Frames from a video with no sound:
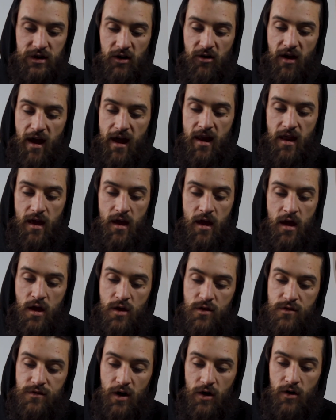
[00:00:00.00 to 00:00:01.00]
All right,
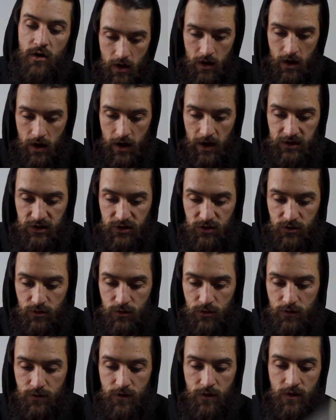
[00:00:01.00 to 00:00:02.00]
so I use